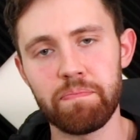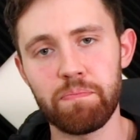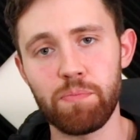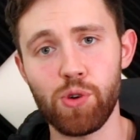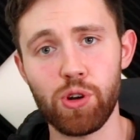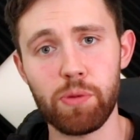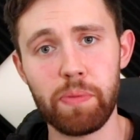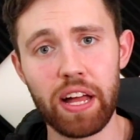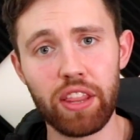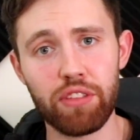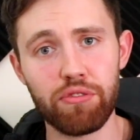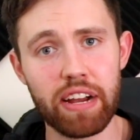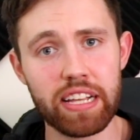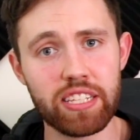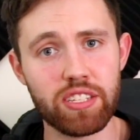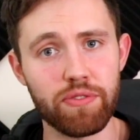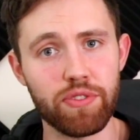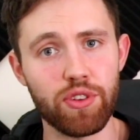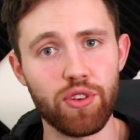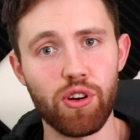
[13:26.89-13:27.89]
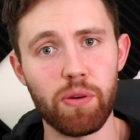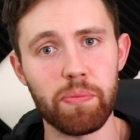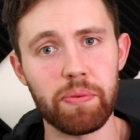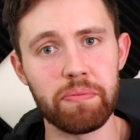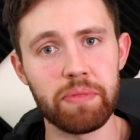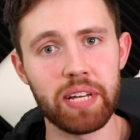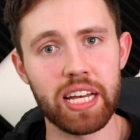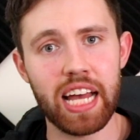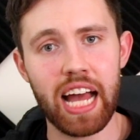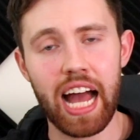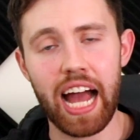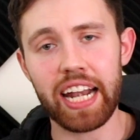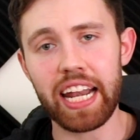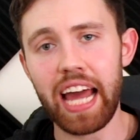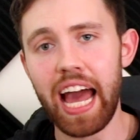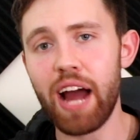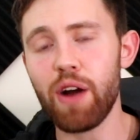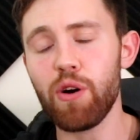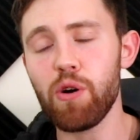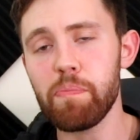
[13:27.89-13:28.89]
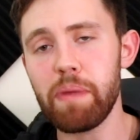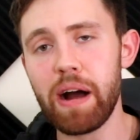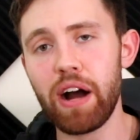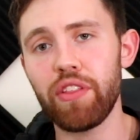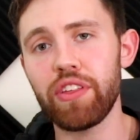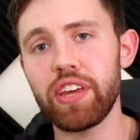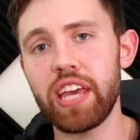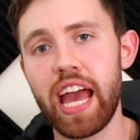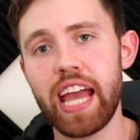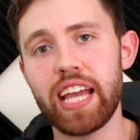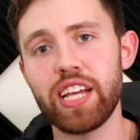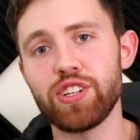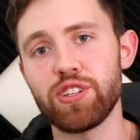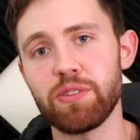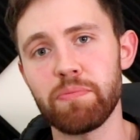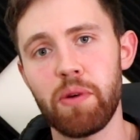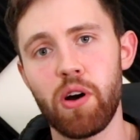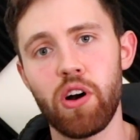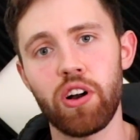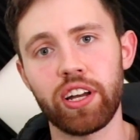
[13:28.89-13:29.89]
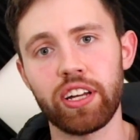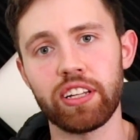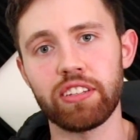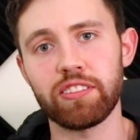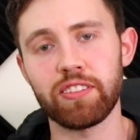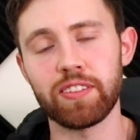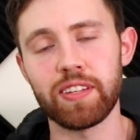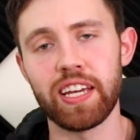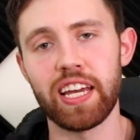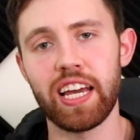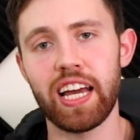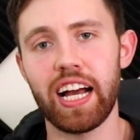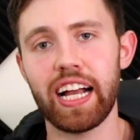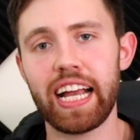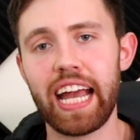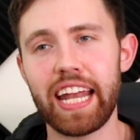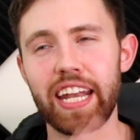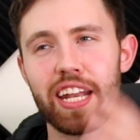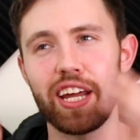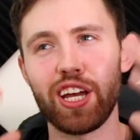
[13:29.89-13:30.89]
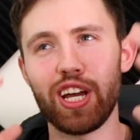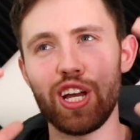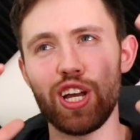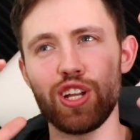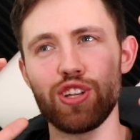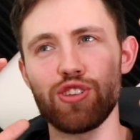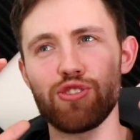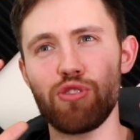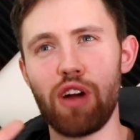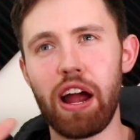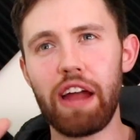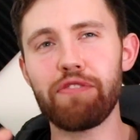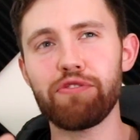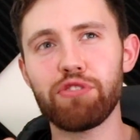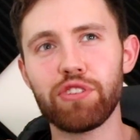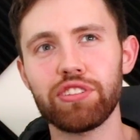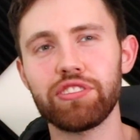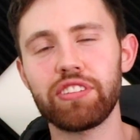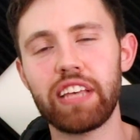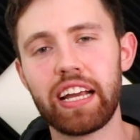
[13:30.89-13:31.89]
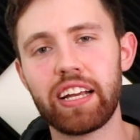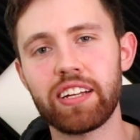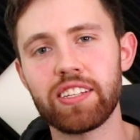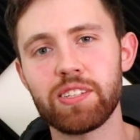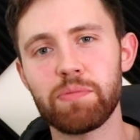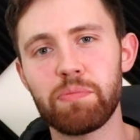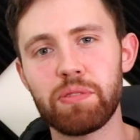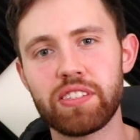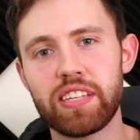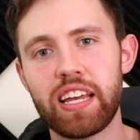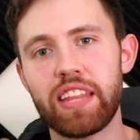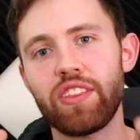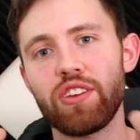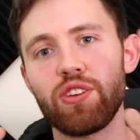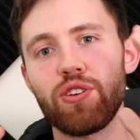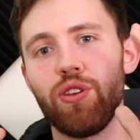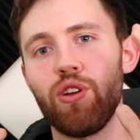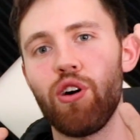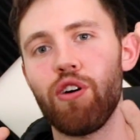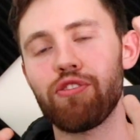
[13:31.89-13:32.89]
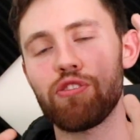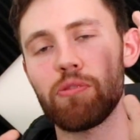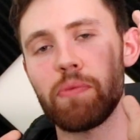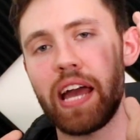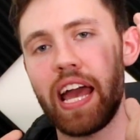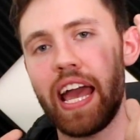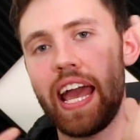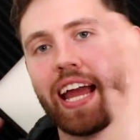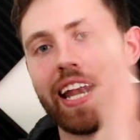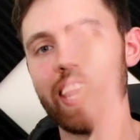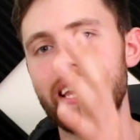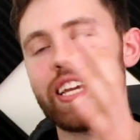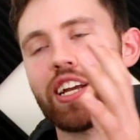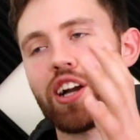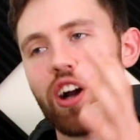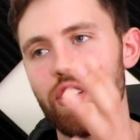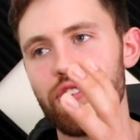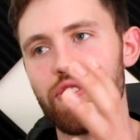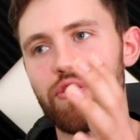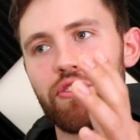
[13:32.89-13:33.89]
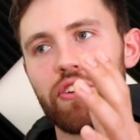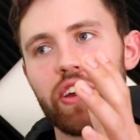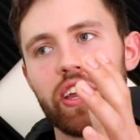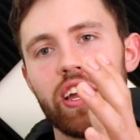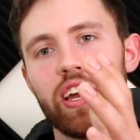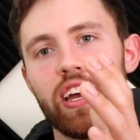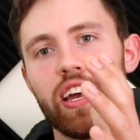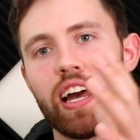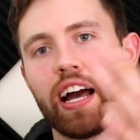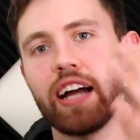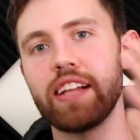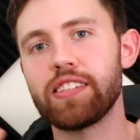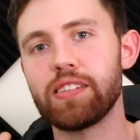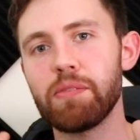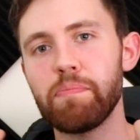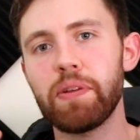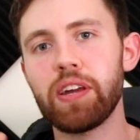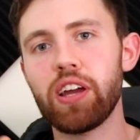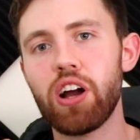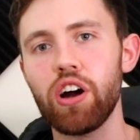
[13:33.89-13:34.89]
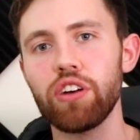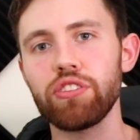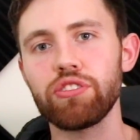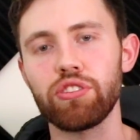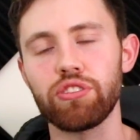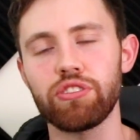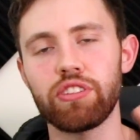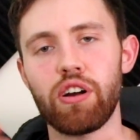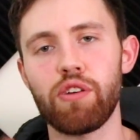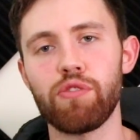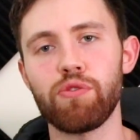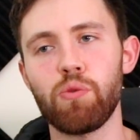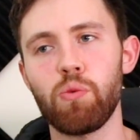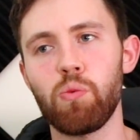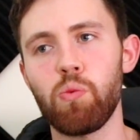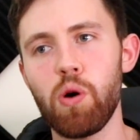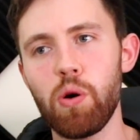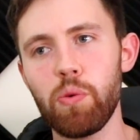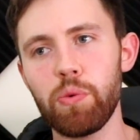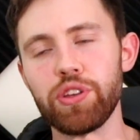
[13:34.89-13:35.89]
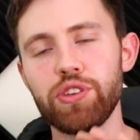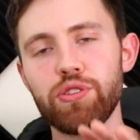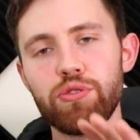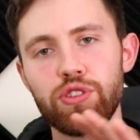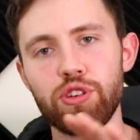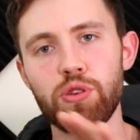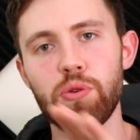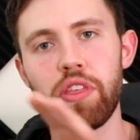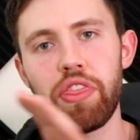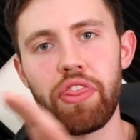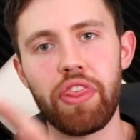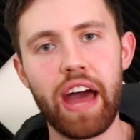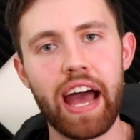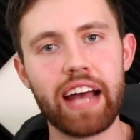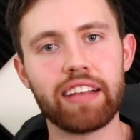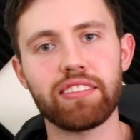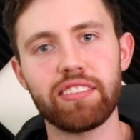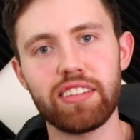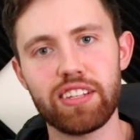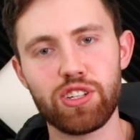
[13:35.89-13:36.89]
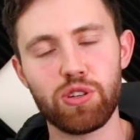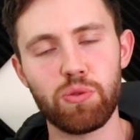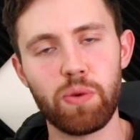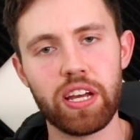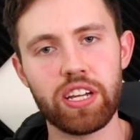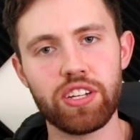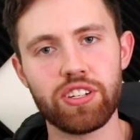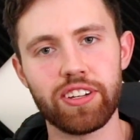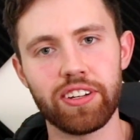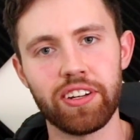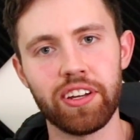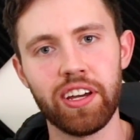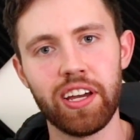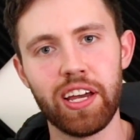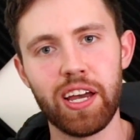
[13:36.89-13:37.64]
What about the rest of Europe? And how about the Asian markets? Again, try for a second to pretend that you're not from any country and simply ask yourself, what would you do in that situation?